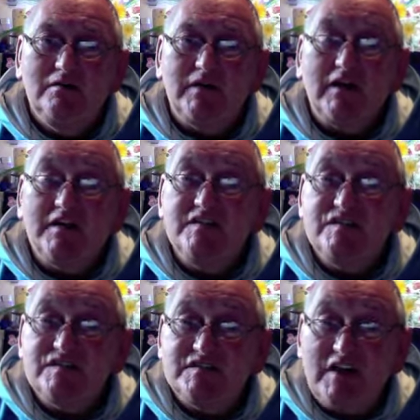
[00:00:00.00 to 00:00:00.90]
that can
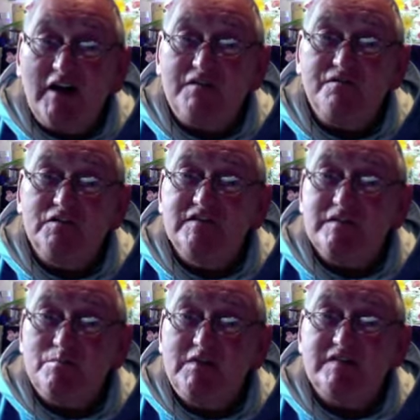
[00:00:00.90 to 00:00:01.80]
stifle
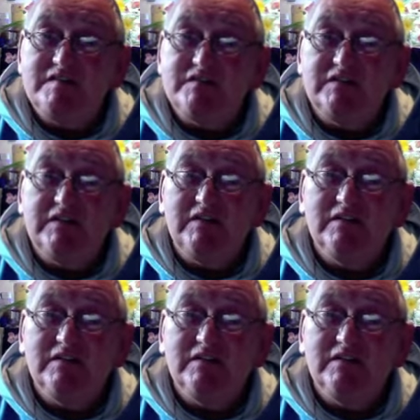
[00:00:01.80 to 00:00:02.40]
simplicity.